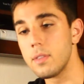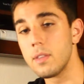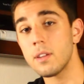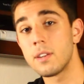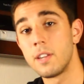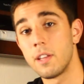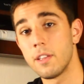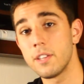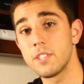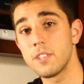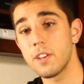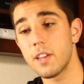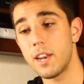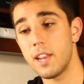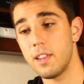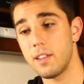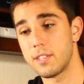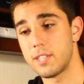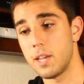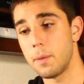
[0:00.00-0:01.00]
Now let's look at
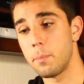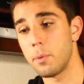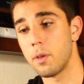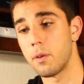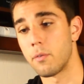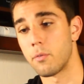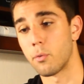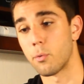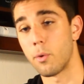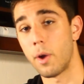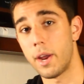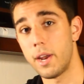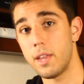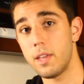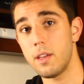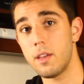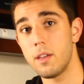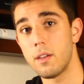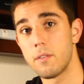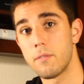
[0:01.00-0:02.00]
an example of
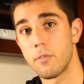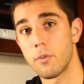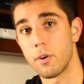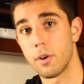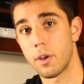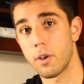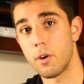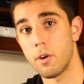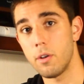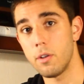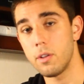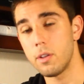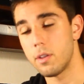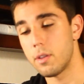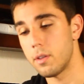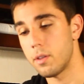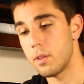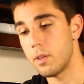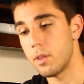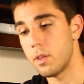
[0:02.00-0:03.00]
writing for a call,
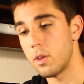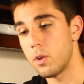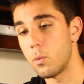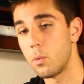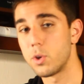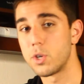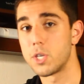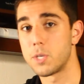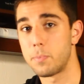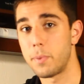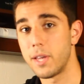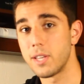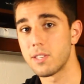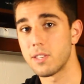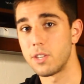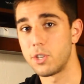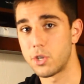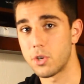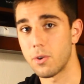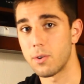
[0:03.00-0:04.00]
which is
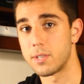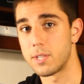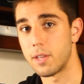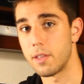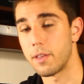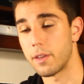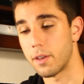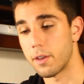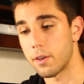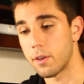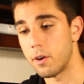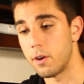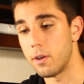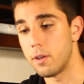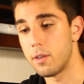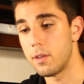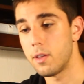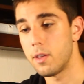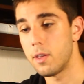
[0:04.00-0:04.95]
basically short selling a call.